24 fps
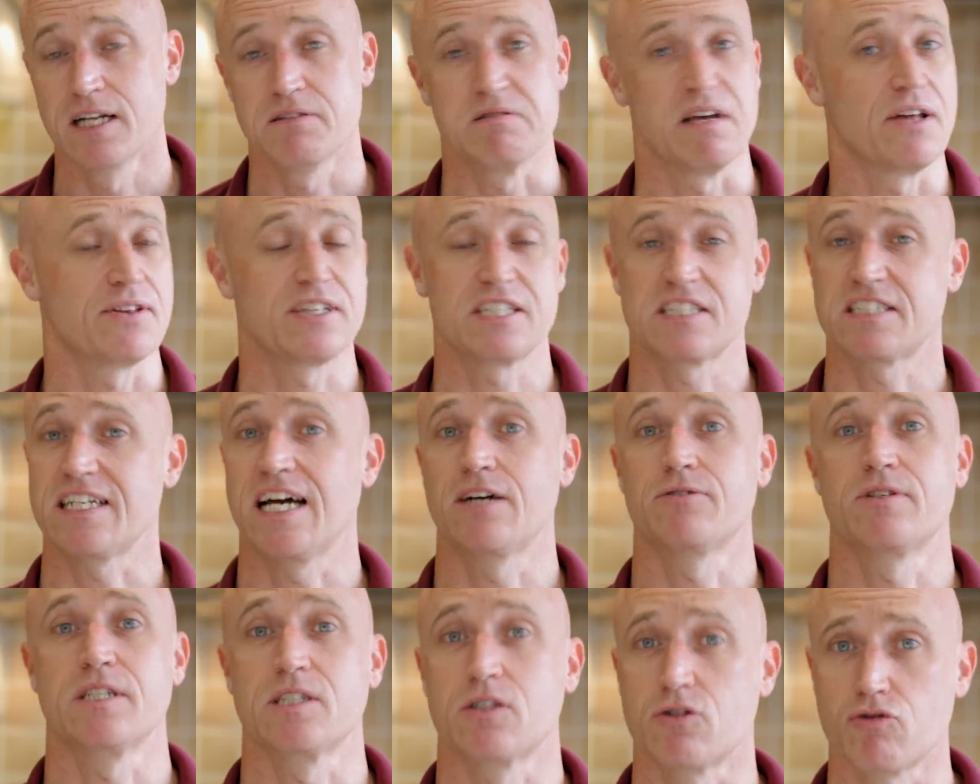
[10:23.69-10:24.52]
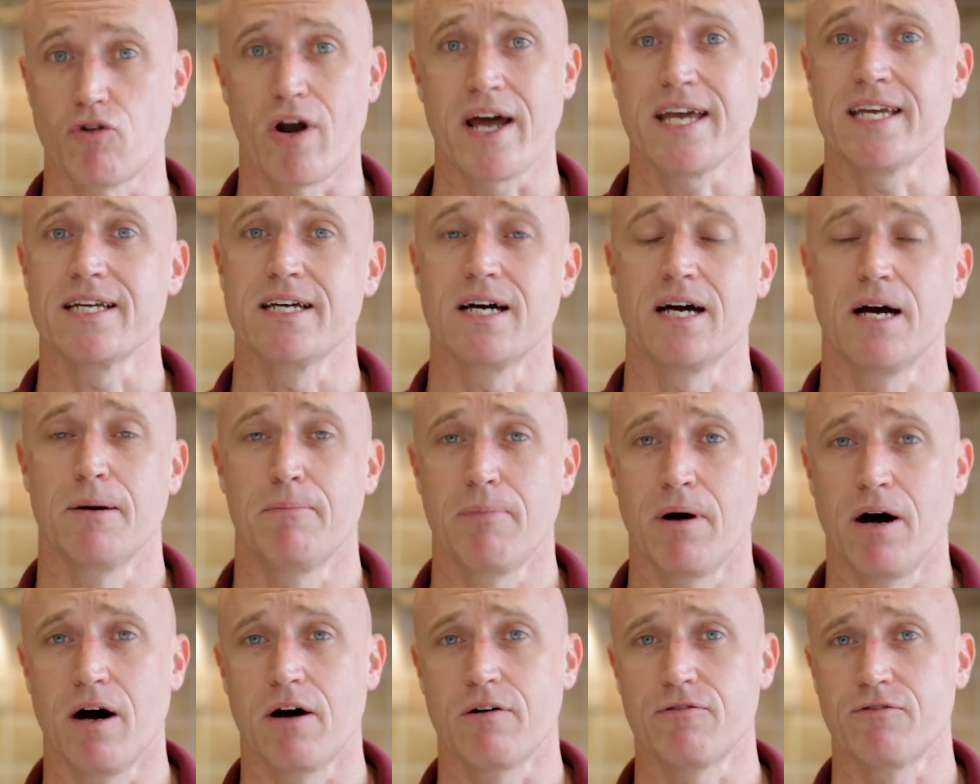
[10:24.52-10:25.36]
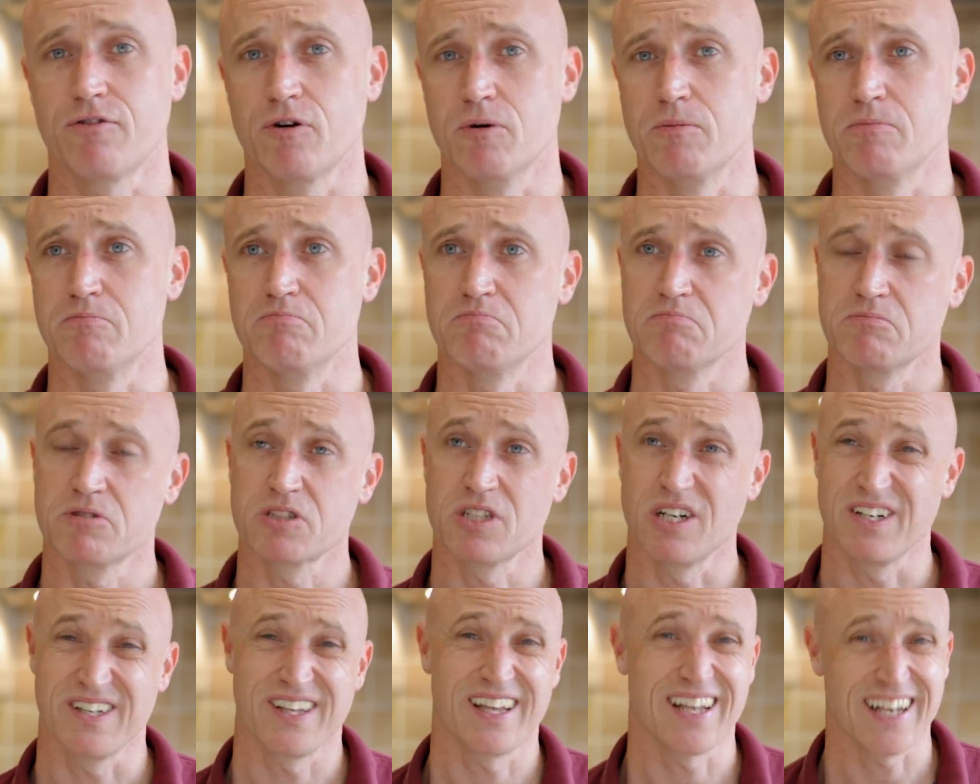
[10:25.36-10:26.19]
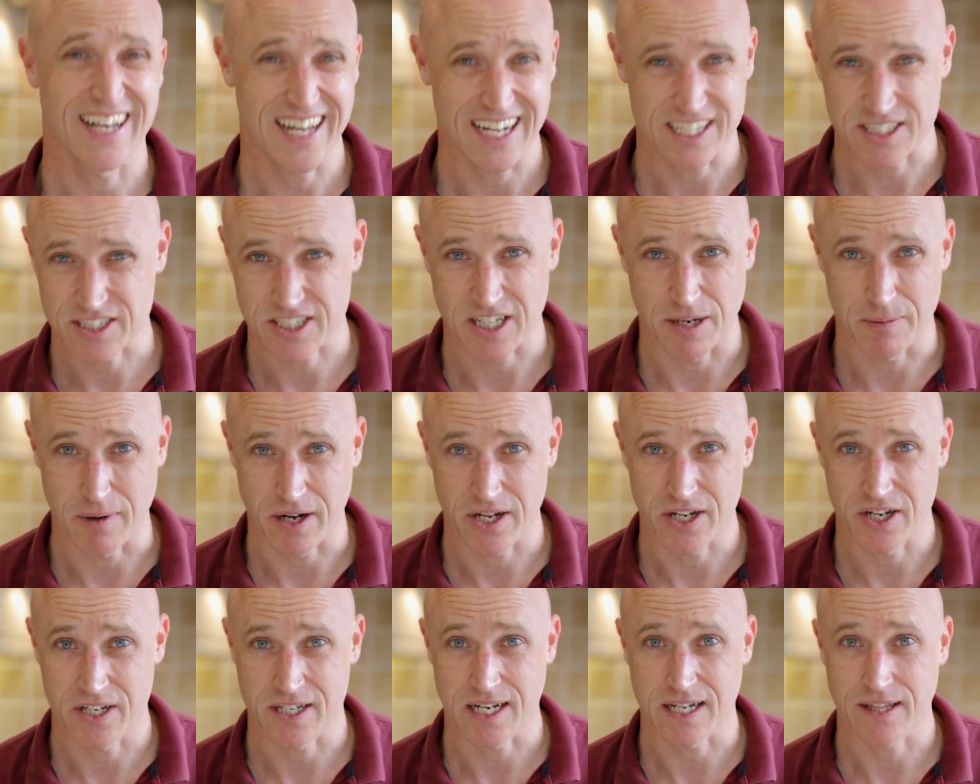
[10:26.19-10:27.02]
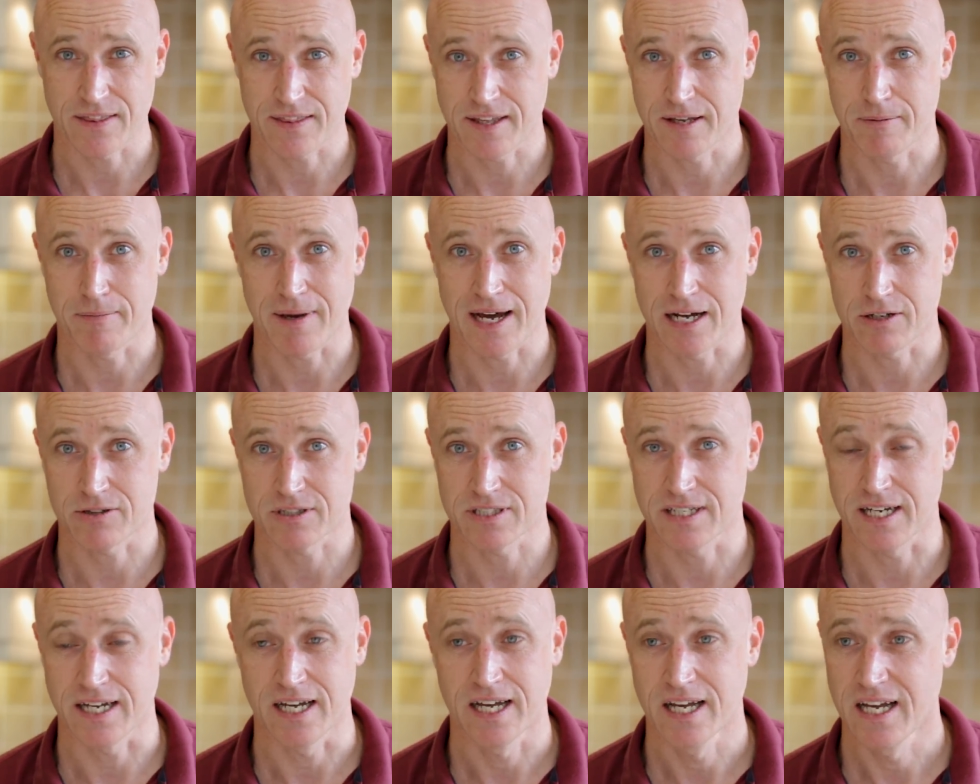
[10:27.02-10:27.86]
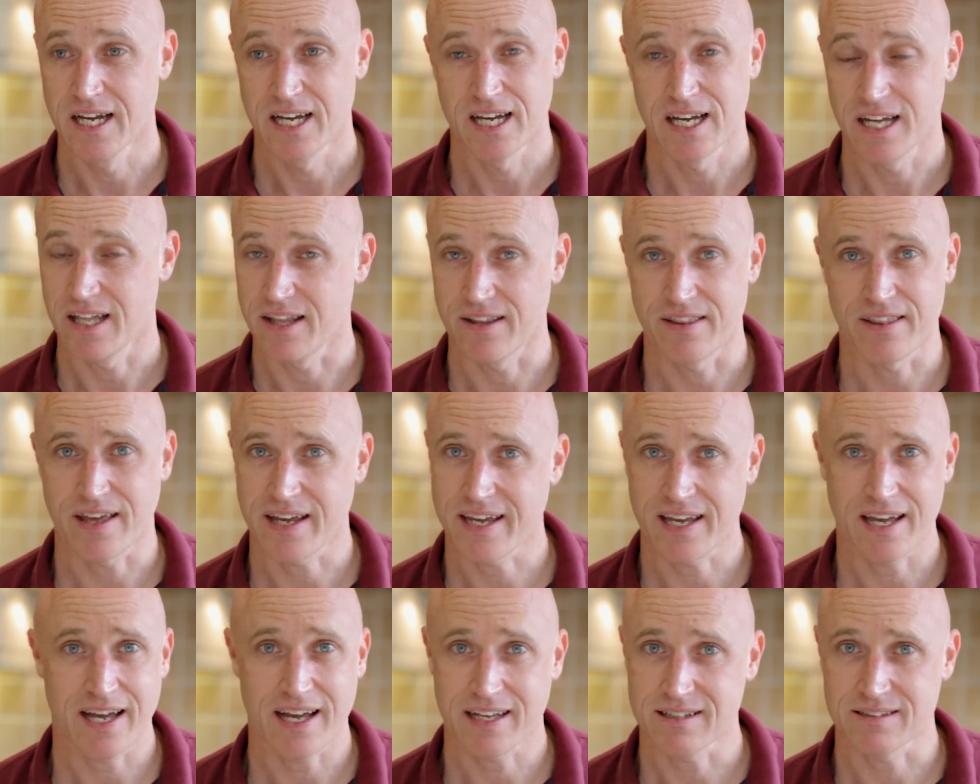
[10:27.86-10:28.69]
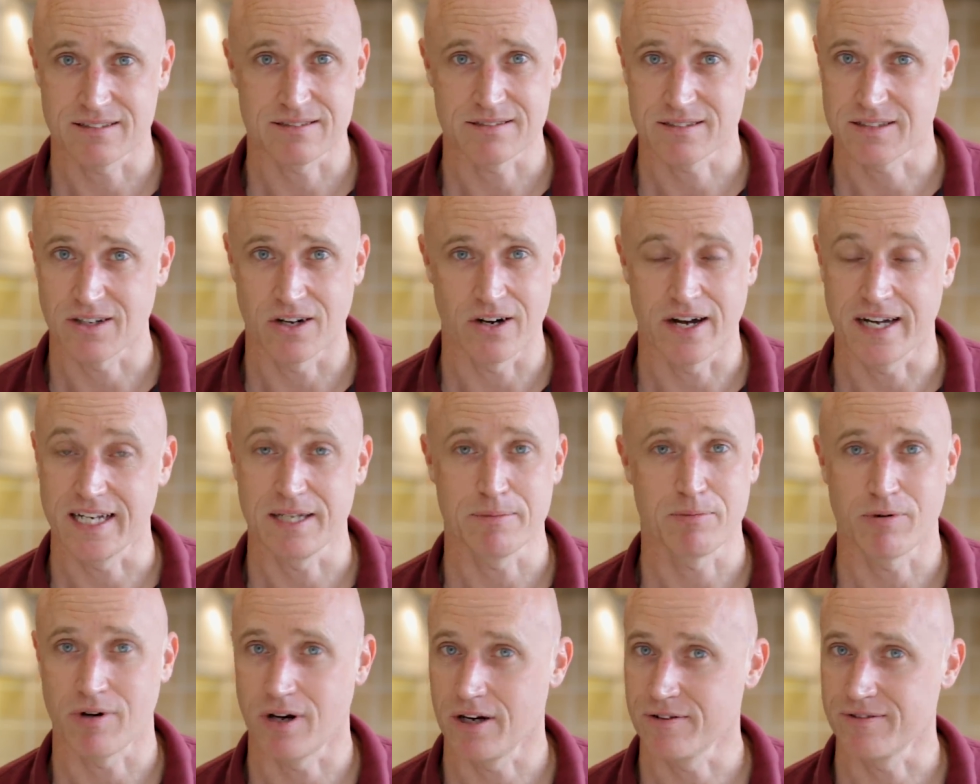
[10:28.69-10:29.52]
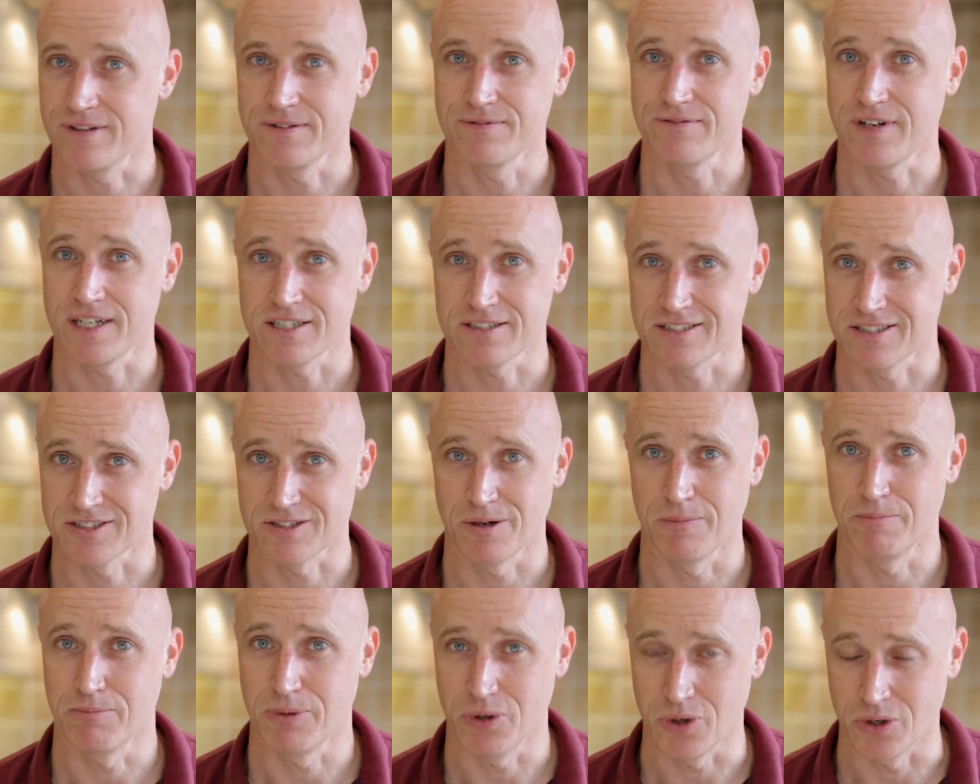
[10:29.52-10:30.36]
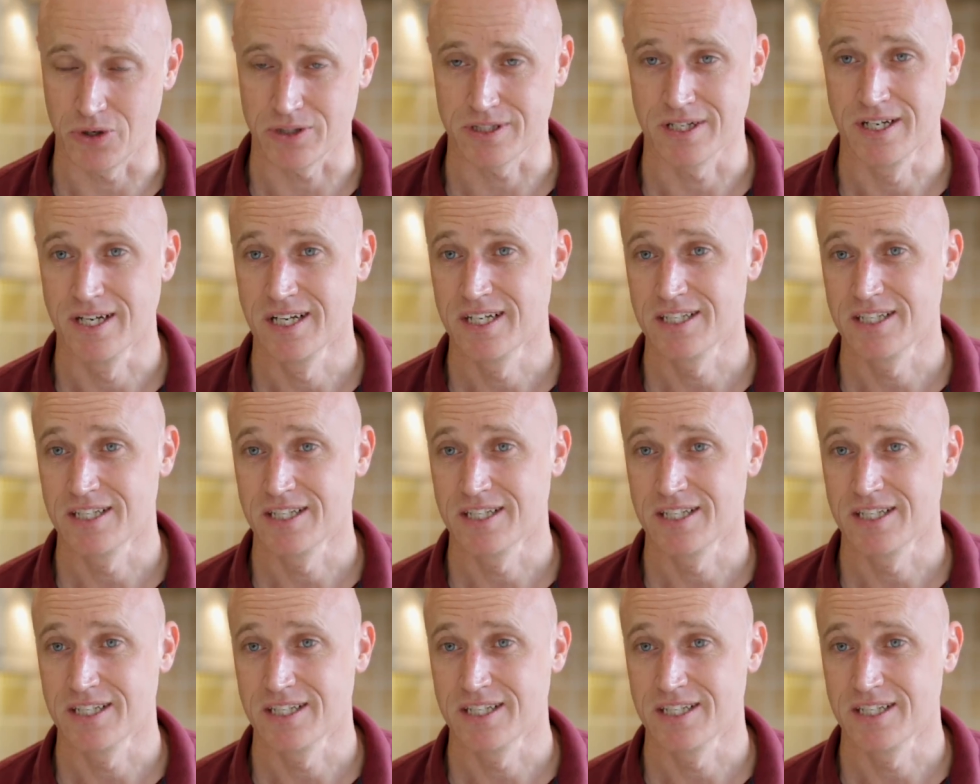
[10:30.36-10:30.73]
Now, this sounded great, apart from certainly the last time I heard anything about it, they hadn't got any private investors on board.